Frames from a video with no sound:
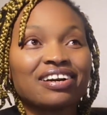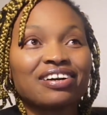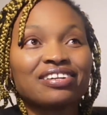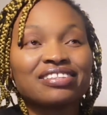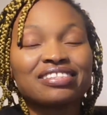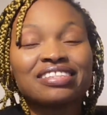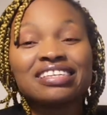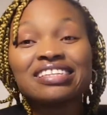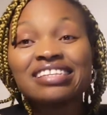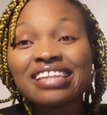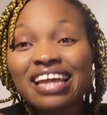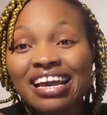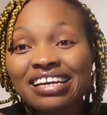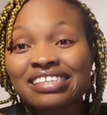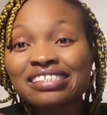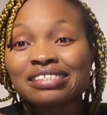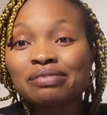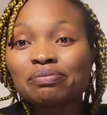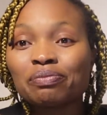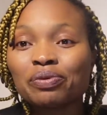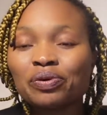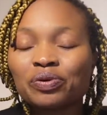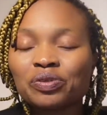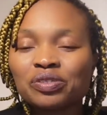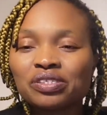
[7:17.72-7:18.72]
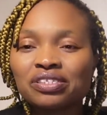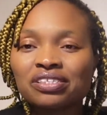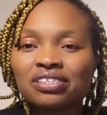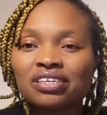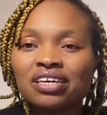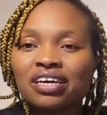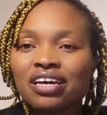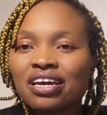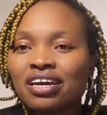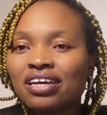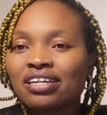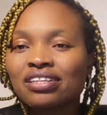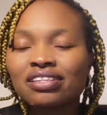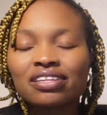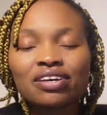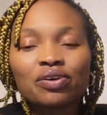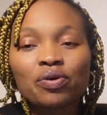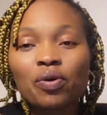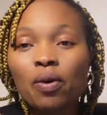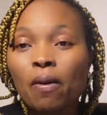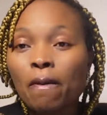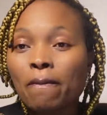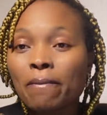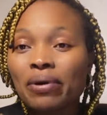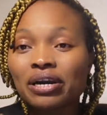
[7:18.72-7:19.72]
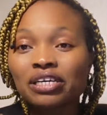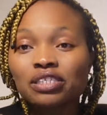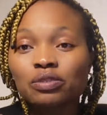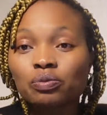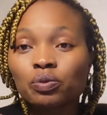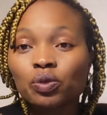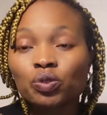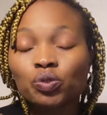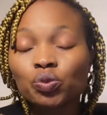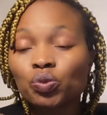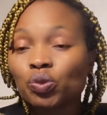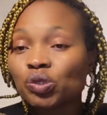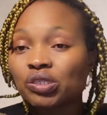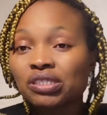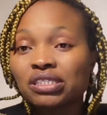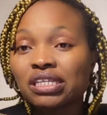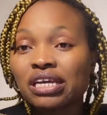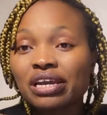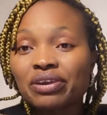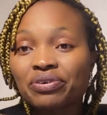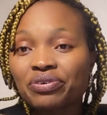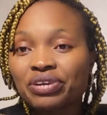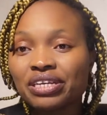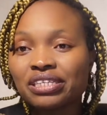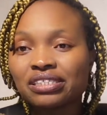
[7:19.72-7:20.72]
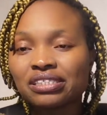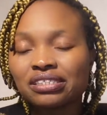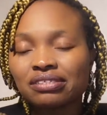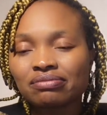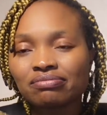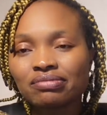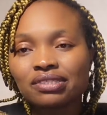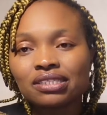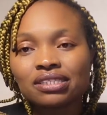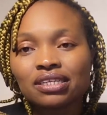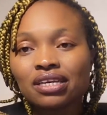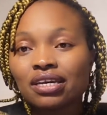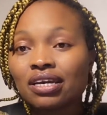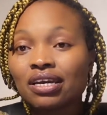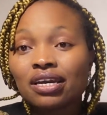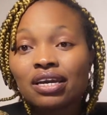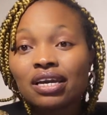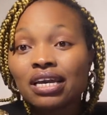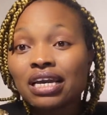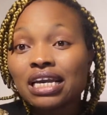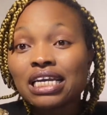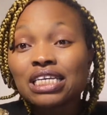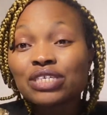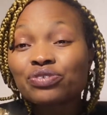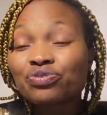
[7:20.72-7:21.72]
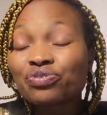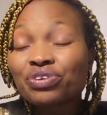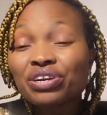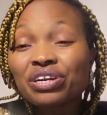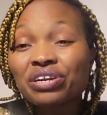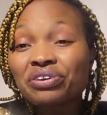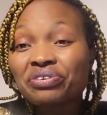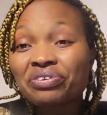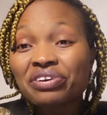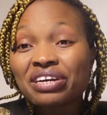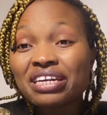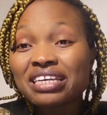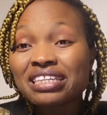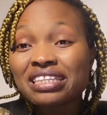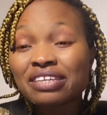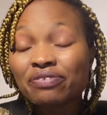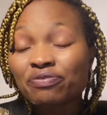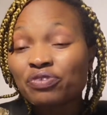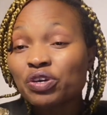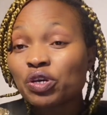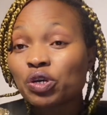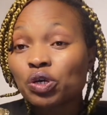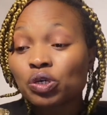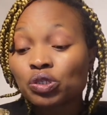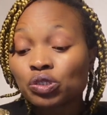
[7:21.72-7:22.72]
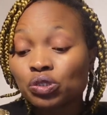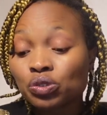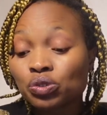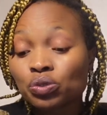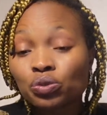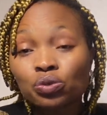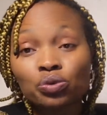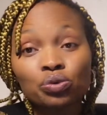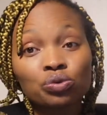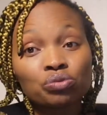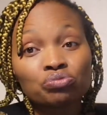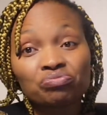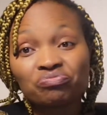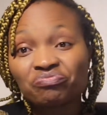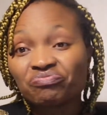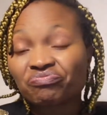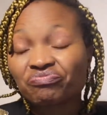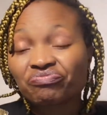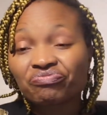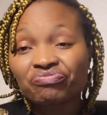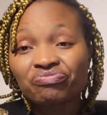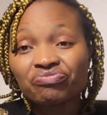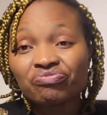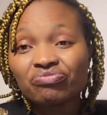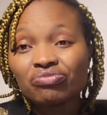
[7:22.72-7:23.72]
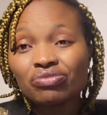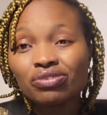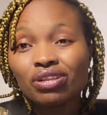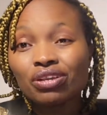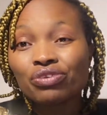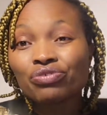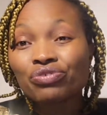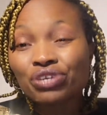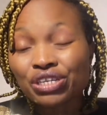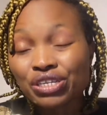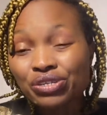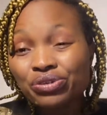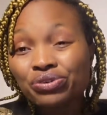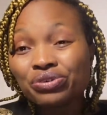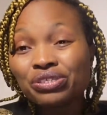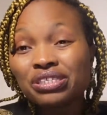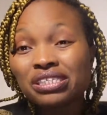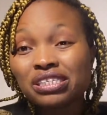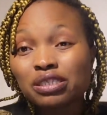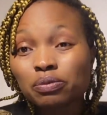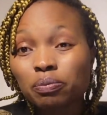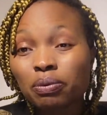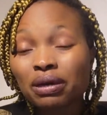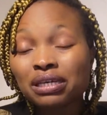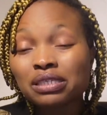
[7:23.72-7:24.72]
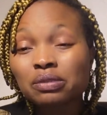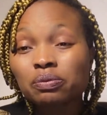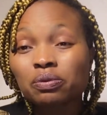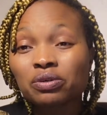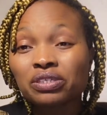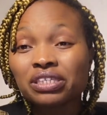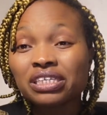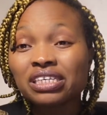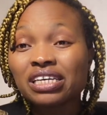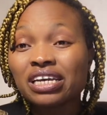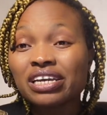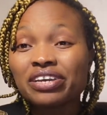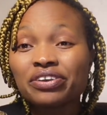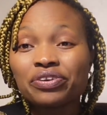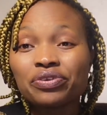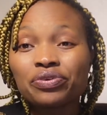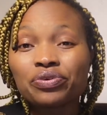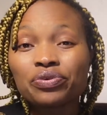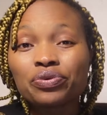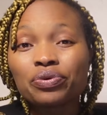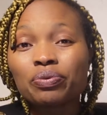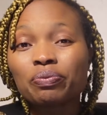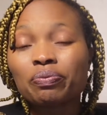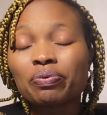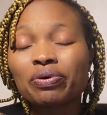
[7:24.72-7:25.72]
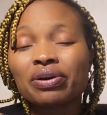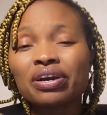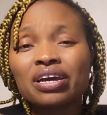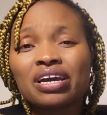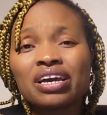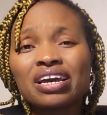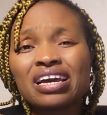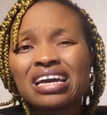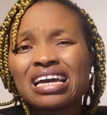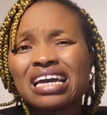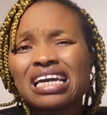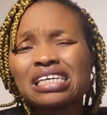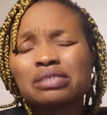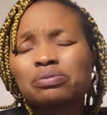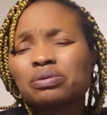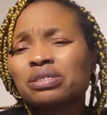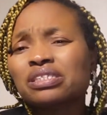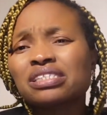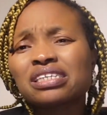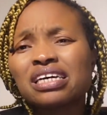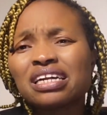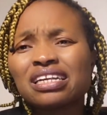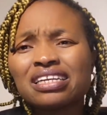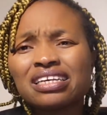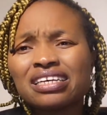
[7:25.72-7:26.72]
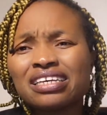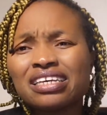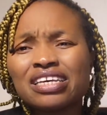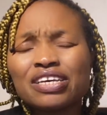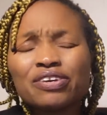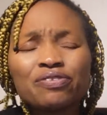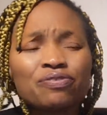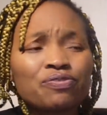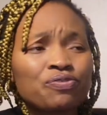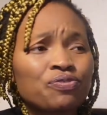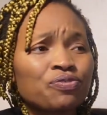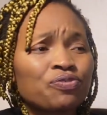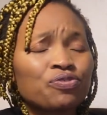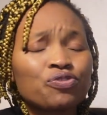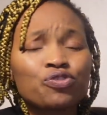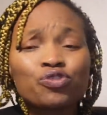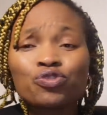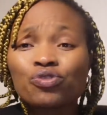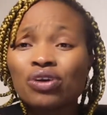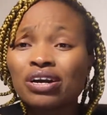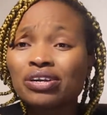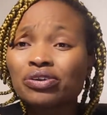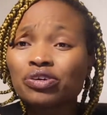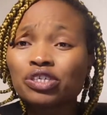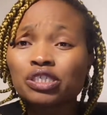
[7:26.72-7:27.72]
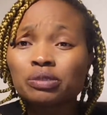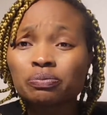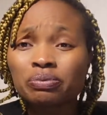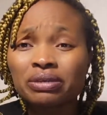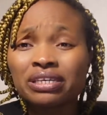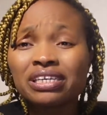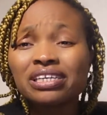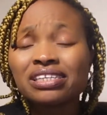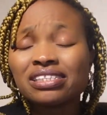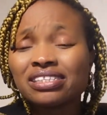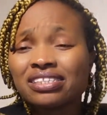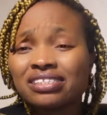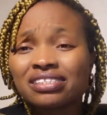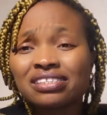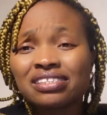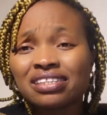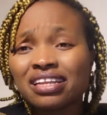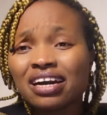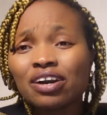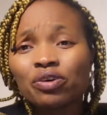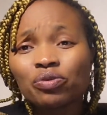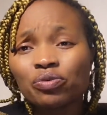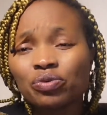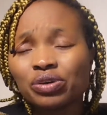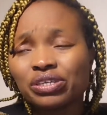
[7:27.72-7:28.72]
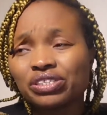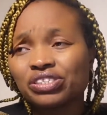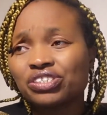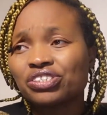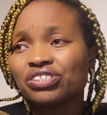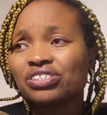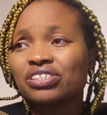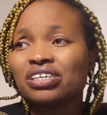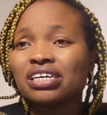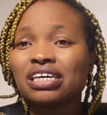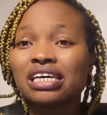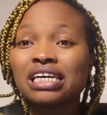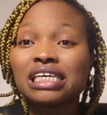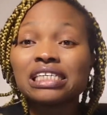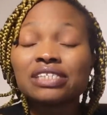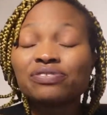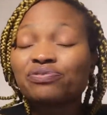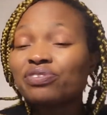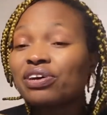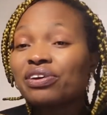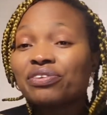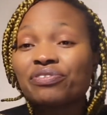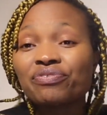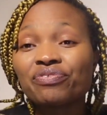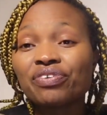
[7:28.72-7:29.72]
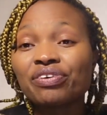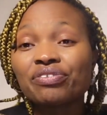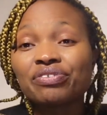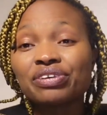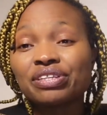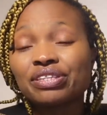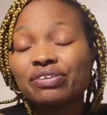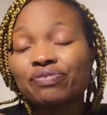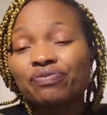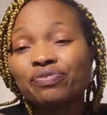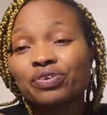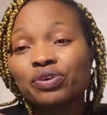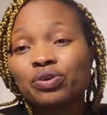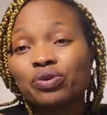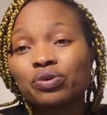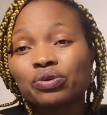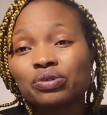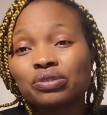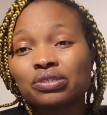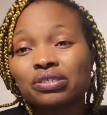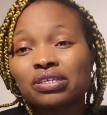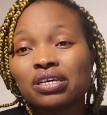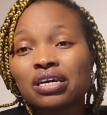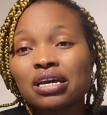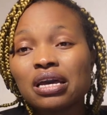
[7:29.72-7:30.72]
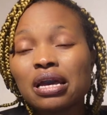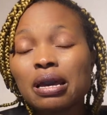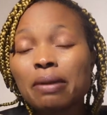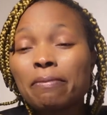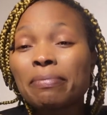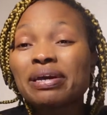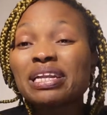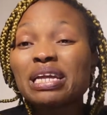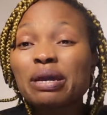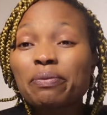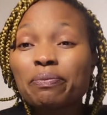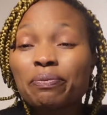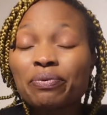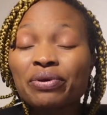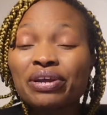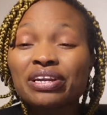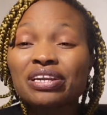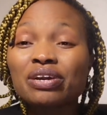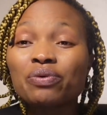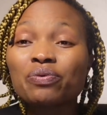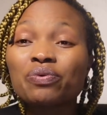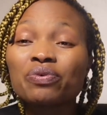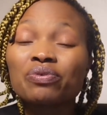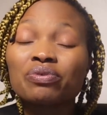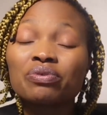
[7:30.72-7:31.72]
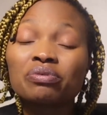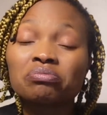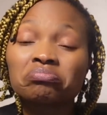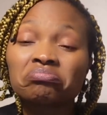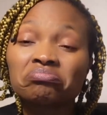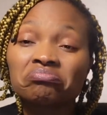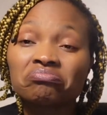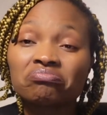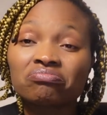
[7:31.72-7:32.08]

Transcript: the next month. The whole passport was there ready. It's really, really difficult to renew this passport here in Europe. Especially if you are not speaking this language, it's very, very difficult. But I pray they'll